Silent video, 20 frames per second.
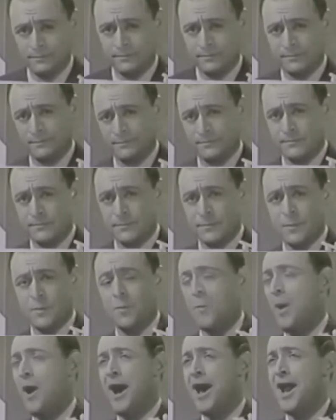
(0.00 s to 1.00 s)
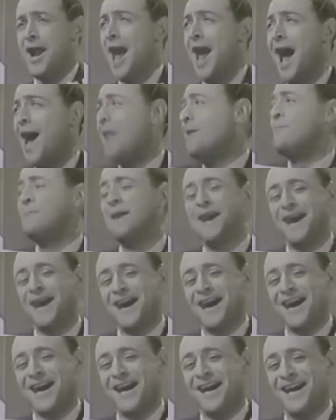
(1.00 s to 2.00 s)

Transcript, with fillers: Well, see, they should aim for the head.